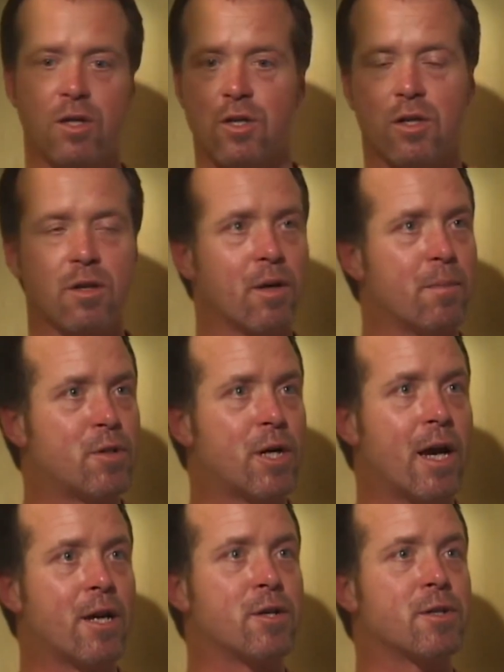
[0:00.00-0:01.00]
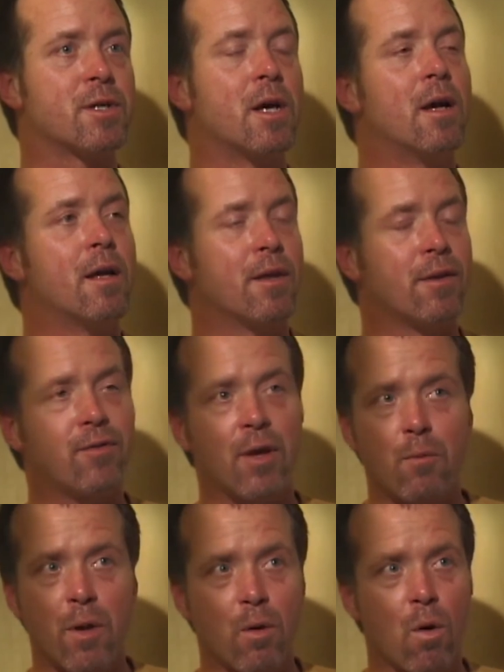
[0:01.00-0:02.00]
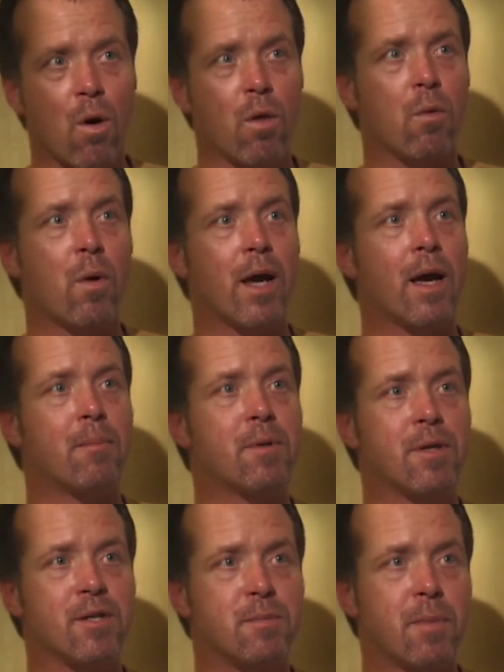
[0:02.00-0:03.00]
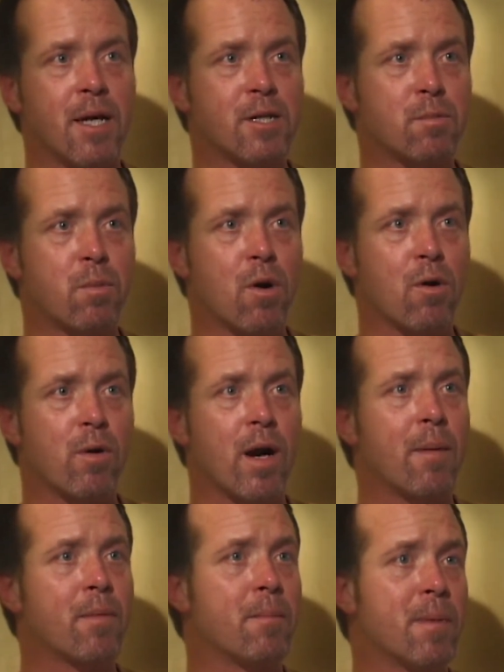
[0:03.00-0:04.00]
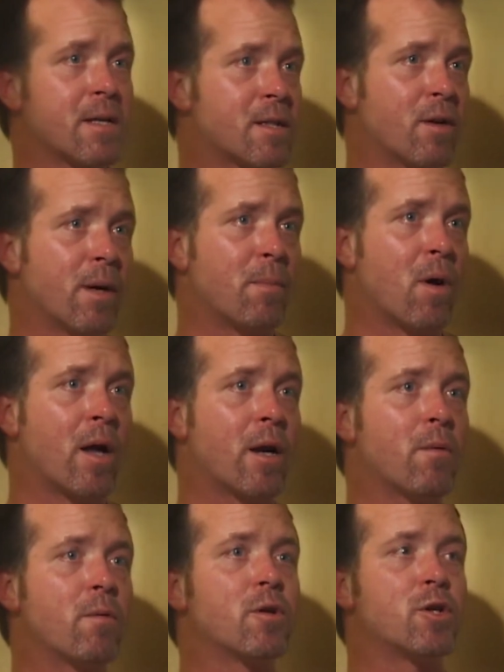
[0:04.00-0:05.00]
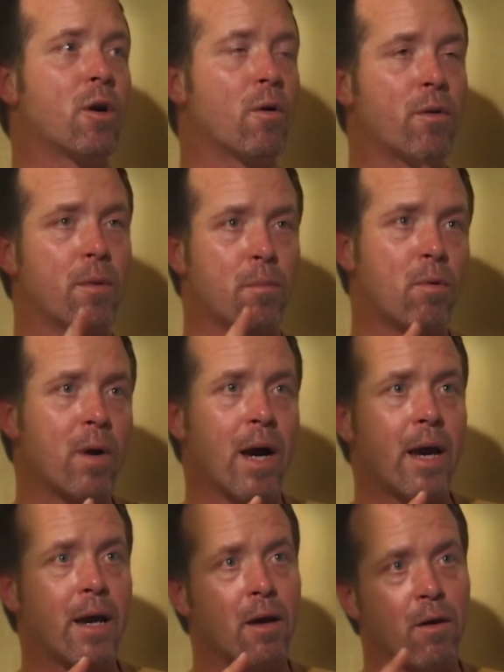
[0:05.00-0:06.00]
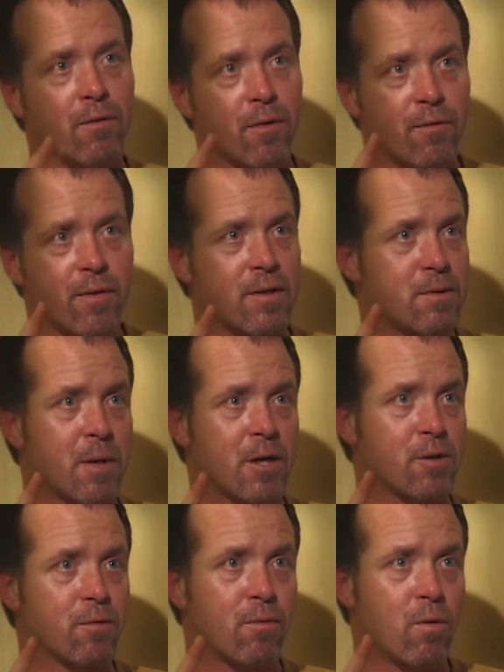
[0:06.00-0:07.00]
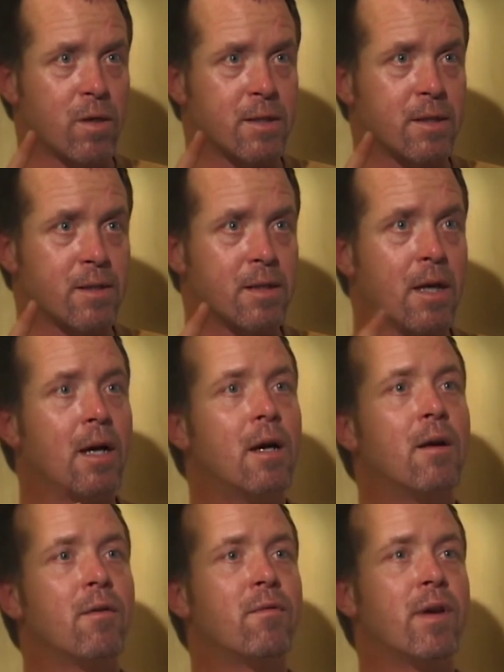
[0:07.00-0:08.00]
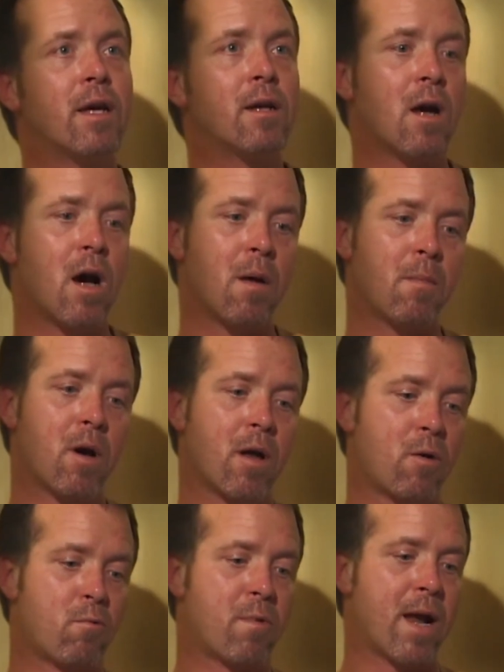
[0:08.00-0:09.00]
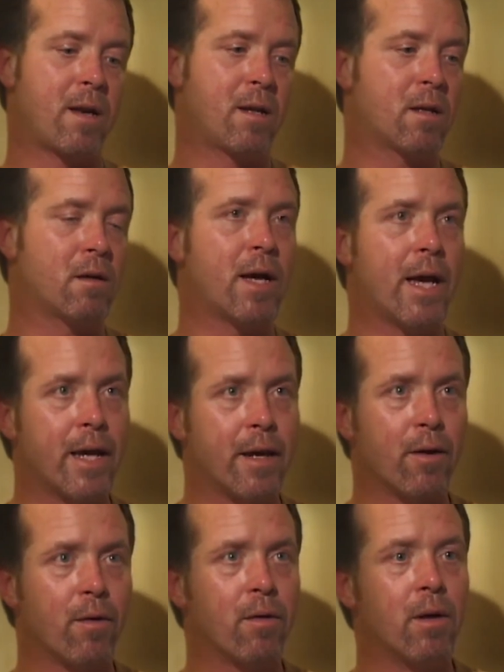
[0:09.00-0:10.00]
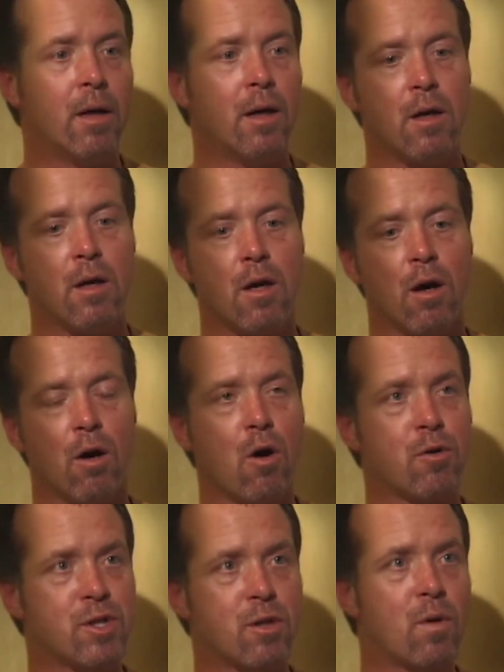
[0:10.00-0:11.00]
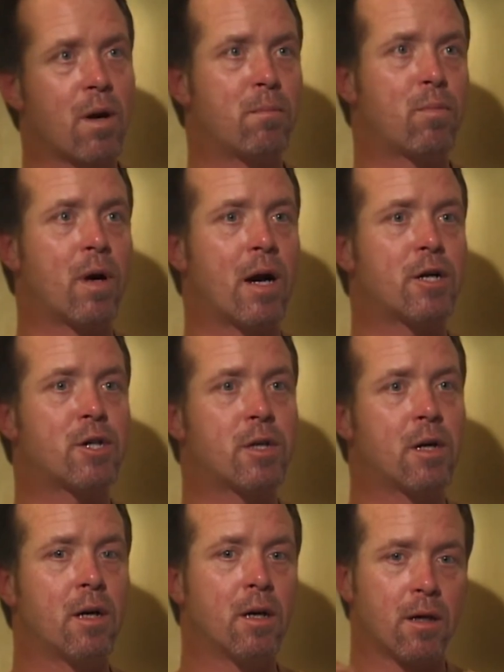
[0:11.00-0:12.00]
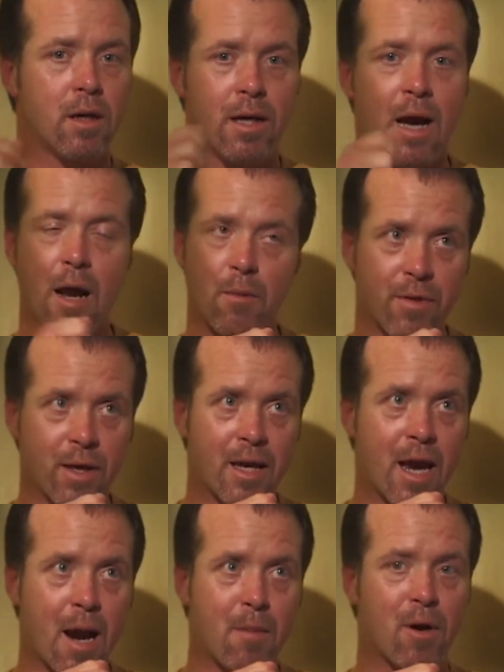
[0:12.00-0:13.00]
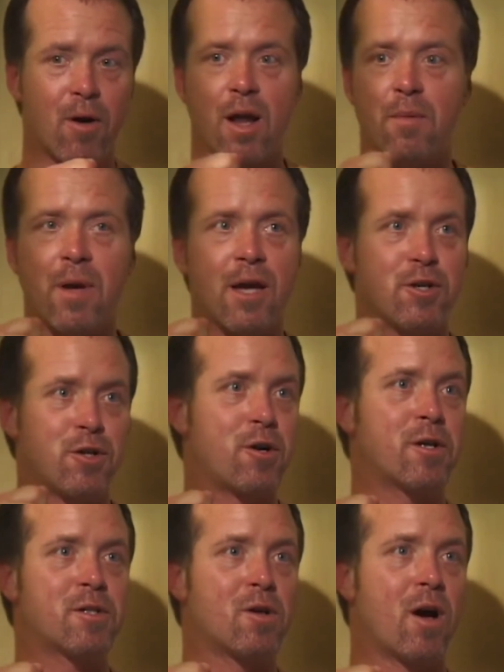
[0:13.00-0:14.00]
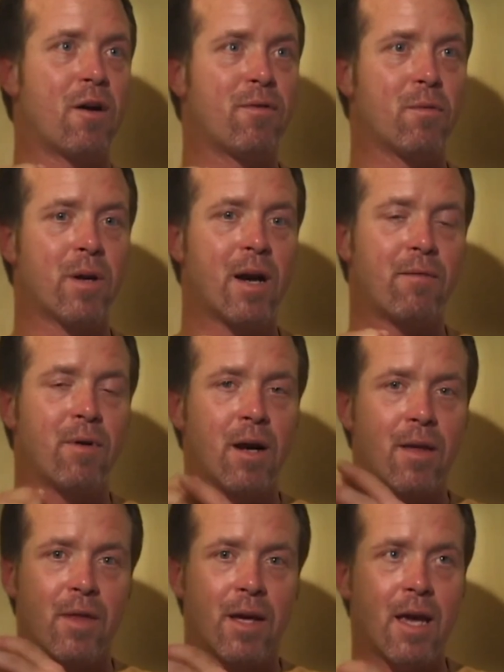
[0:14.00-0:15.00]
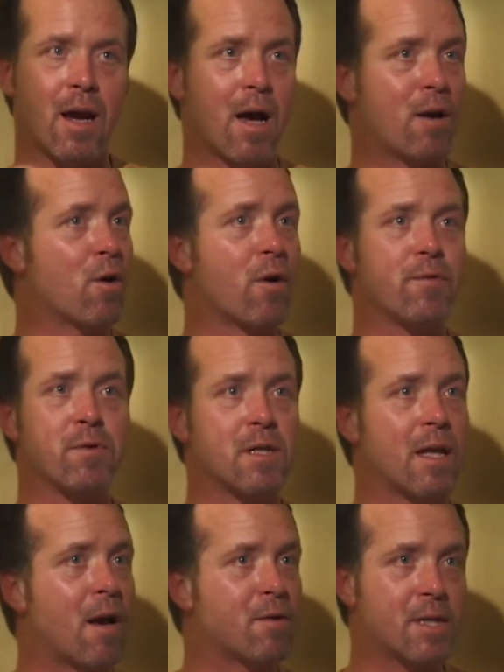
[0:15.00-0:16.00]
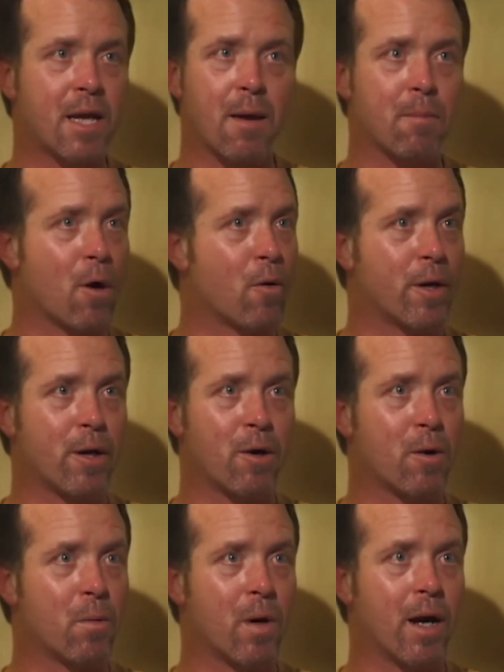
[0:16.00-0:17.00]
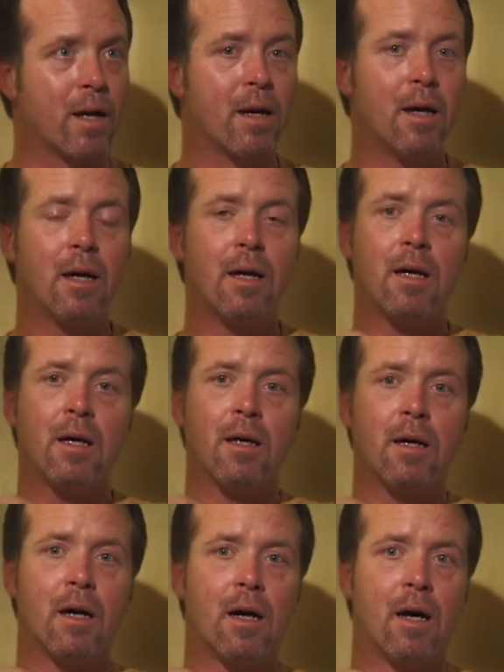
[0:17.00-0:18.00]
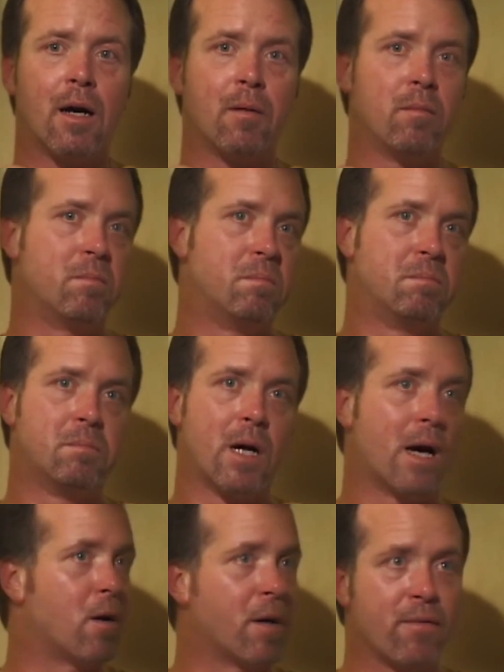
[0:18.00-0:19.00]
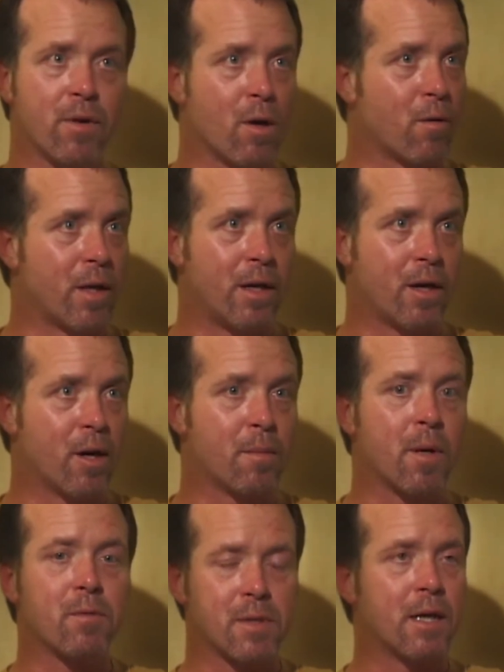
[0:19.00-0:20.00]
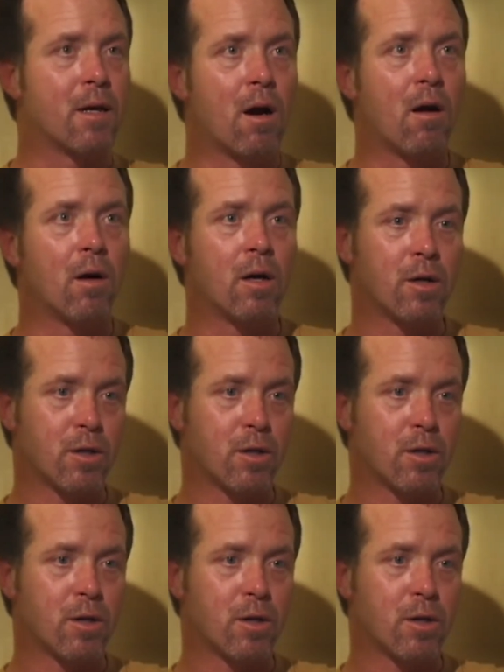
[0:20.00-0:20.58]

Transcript: The clip changes. This thing went all the way up to the space program. The best clip on it showed the beret of the 5th Special Forces, Vietnam on a red clay hill, low scrub brush, guy with a camera, a lot of them had shirts off or whatever, and the cam I don't know if it was Laos, Cambodia or what, uh, I don't even know the year, but it was in color.